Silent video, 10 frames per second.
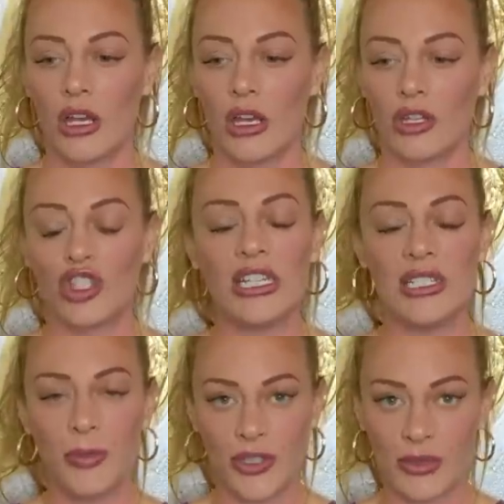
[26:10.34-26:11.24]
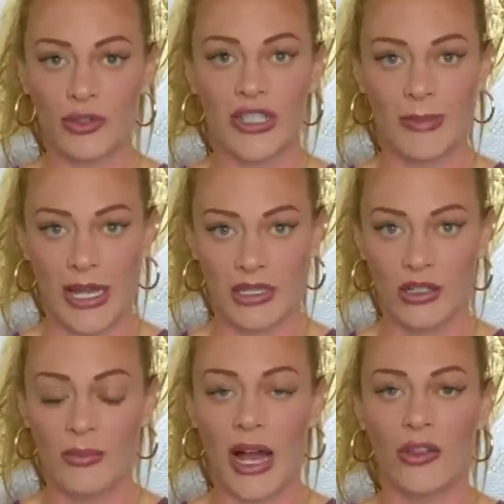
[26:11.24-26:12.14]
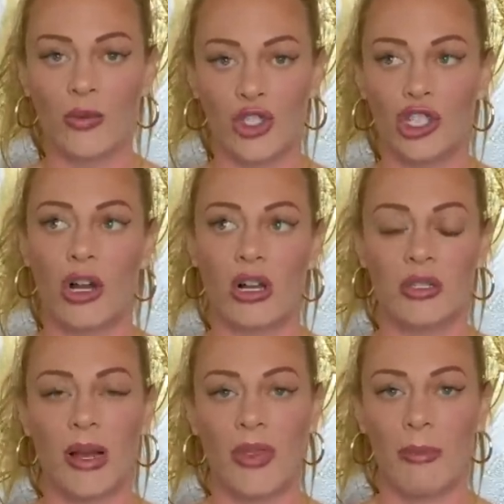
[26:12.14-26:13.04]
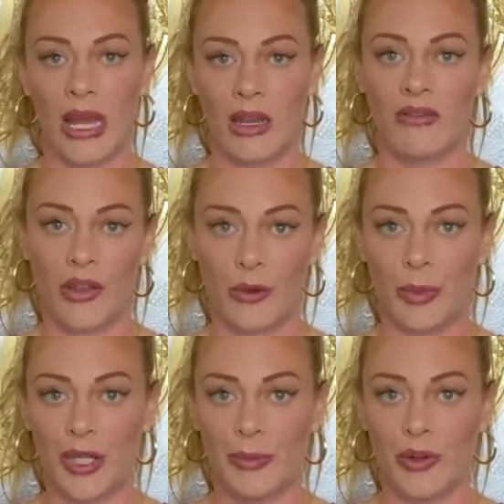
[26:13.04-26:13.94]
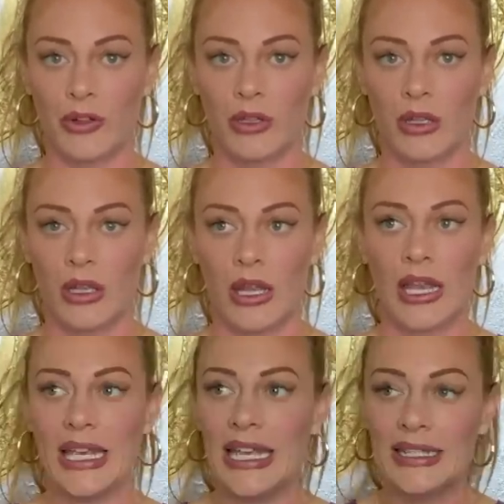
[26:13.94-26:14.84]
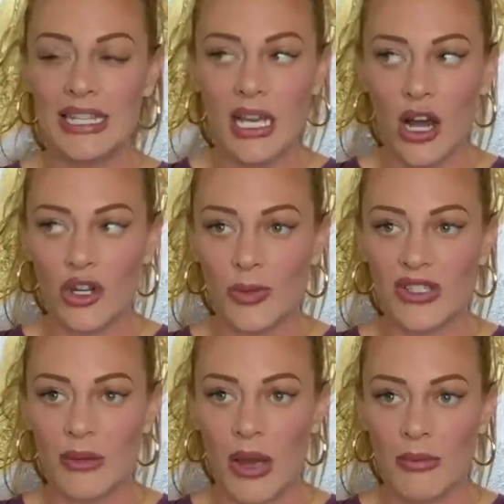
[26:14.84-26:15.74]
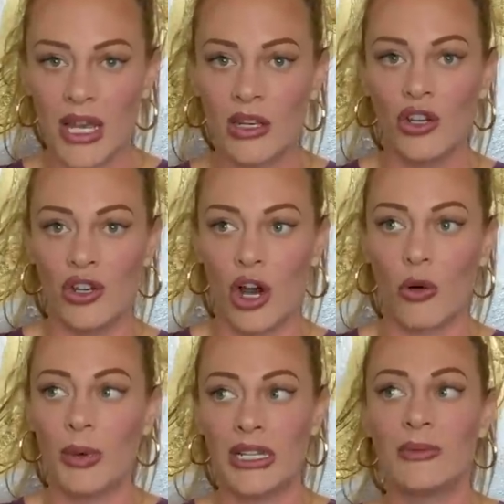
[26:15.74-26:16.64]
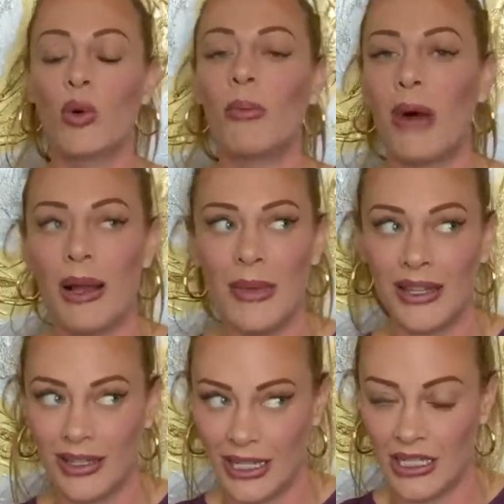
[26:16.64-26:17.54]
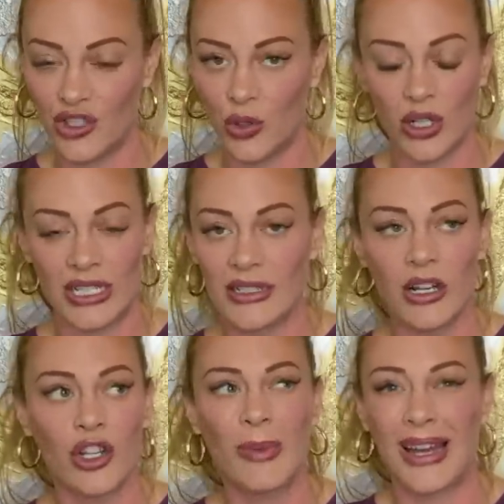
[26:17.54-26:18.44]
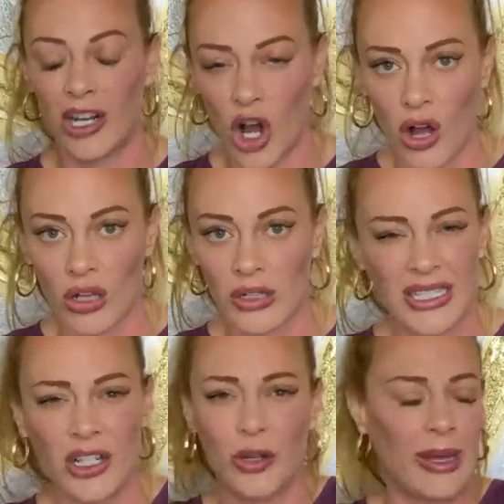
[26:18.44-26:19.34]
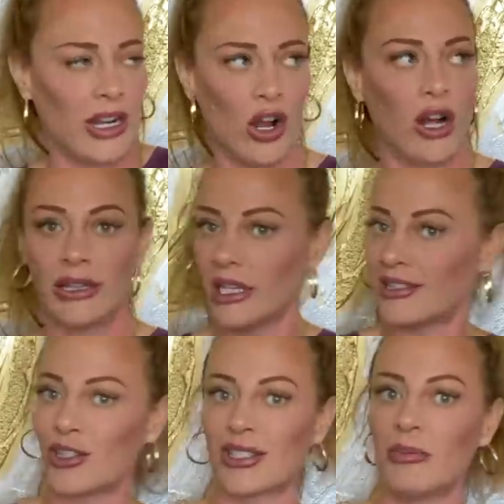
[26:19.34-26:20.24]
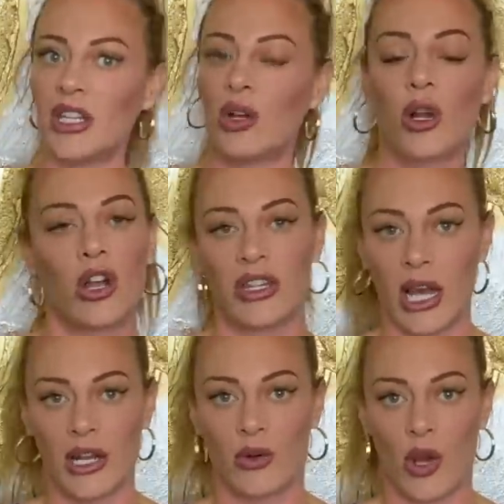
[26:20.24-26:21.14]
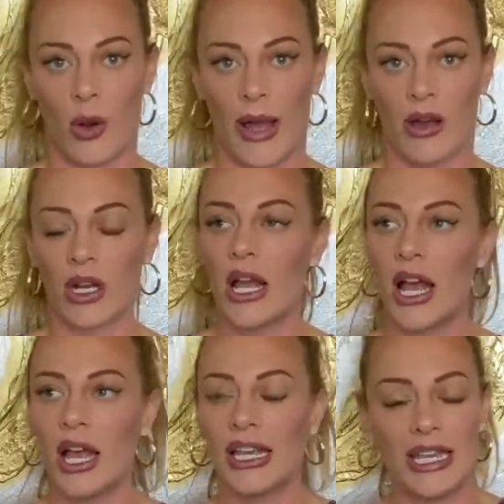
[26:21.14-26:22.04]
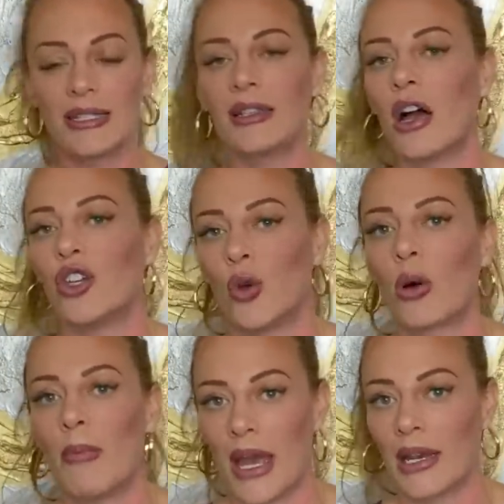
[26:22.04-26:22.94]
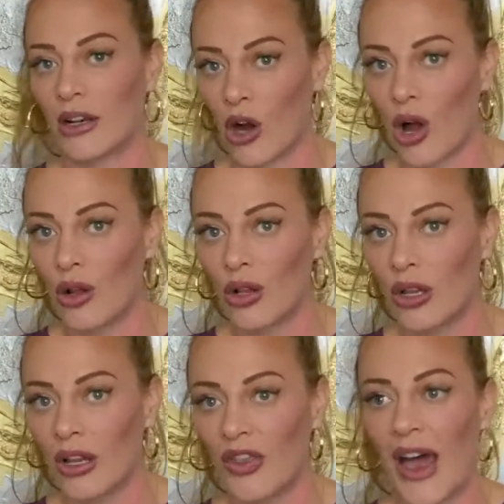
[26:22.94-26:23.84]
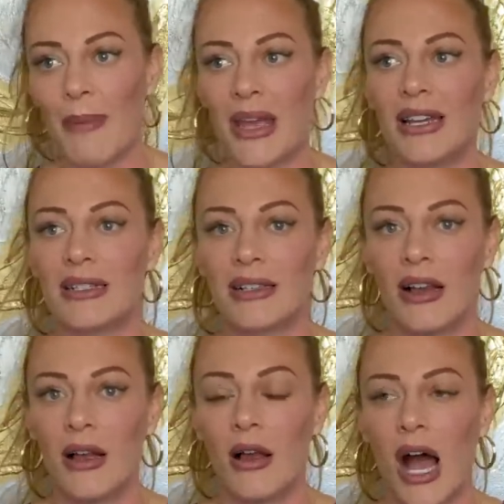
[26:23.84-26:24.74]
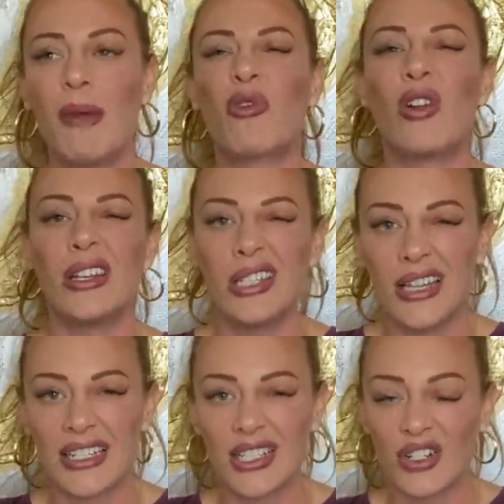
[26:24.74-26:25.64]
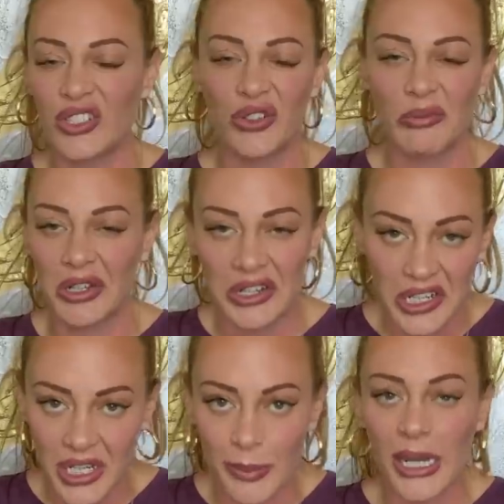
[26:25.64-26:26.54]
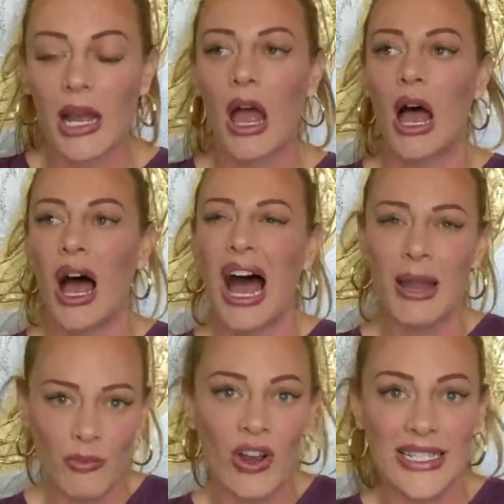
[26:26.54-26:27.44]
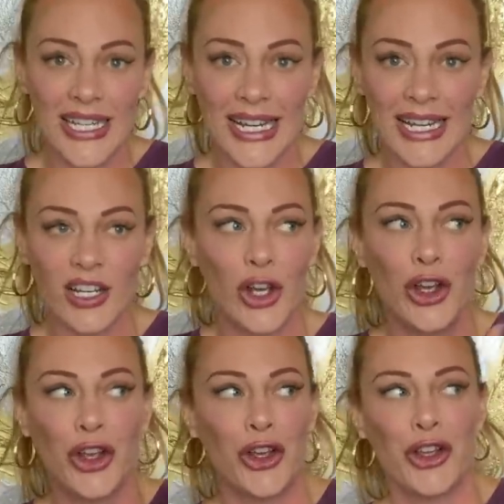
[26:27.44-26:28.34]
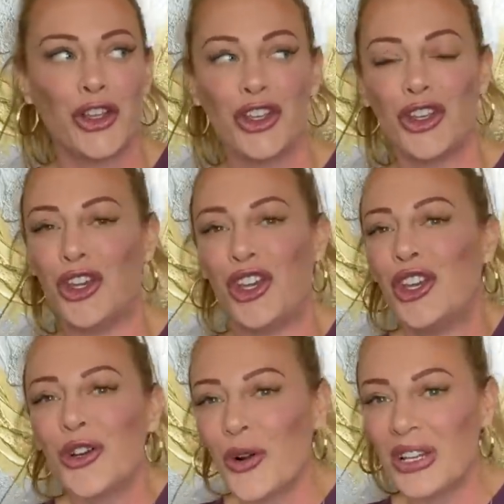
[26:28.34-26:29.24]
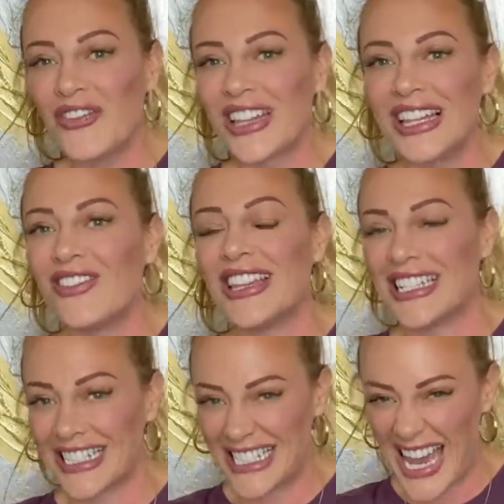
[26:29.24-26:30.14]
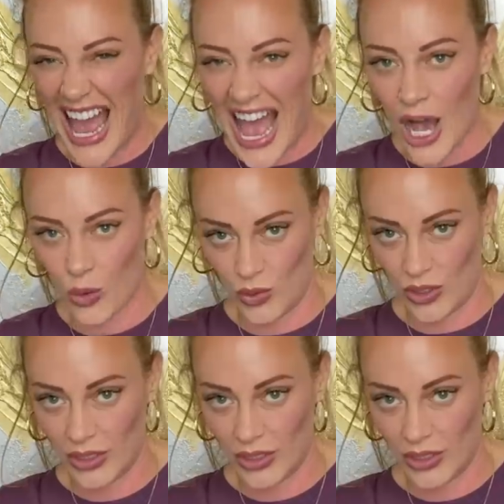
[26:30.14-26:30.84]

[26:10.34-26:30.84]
She needs to put some respect in her mouth when she talks about the men of other people. Is he one hundred percent my man? No, but he's more my man than he is yours. He's not your man at all. He's not your man at all. Unless there's something going on that I don't know about, he is not your man at all. That man is, I'm renting that territory. I'm not going to keep it. I'm renting it. You don't even live in this town.